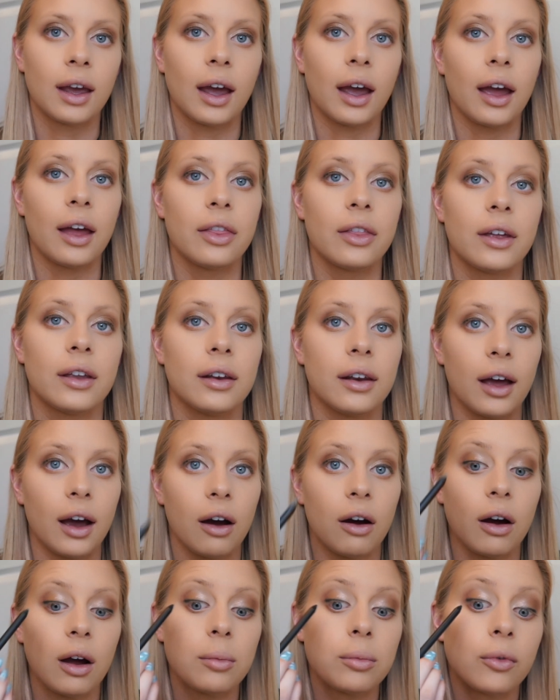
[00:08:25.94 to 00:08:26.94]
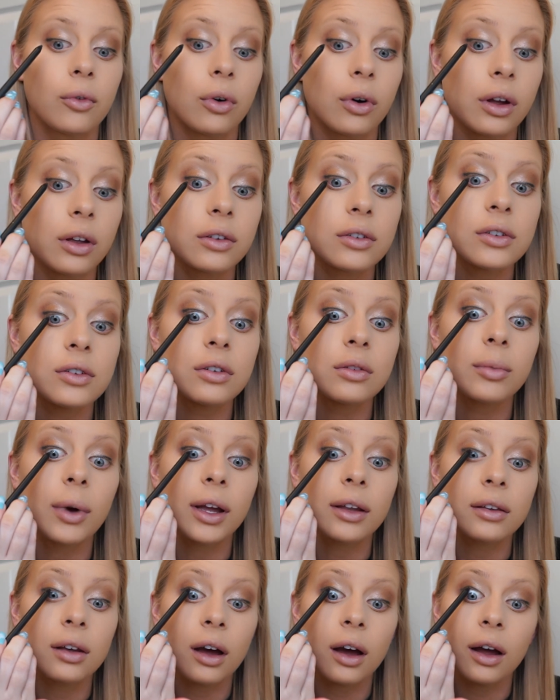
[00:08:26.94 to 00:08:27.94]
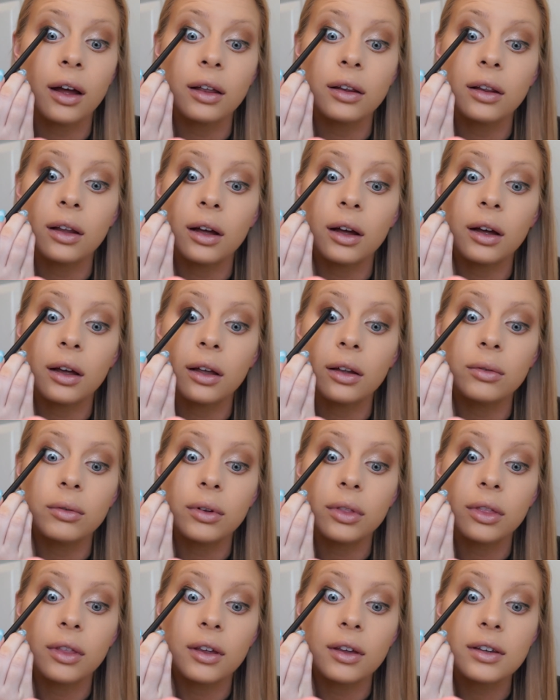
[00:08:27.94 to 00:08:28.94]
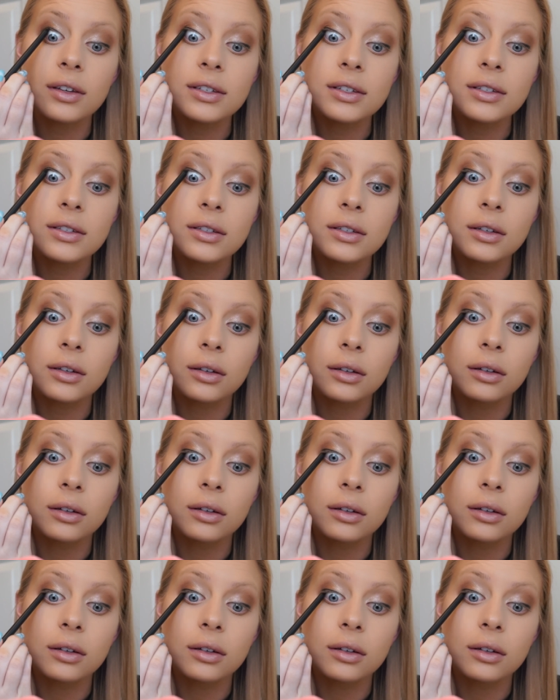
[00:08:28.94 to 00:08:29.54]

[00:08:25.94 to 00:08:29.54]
And then now I'm going to do my tight line with this.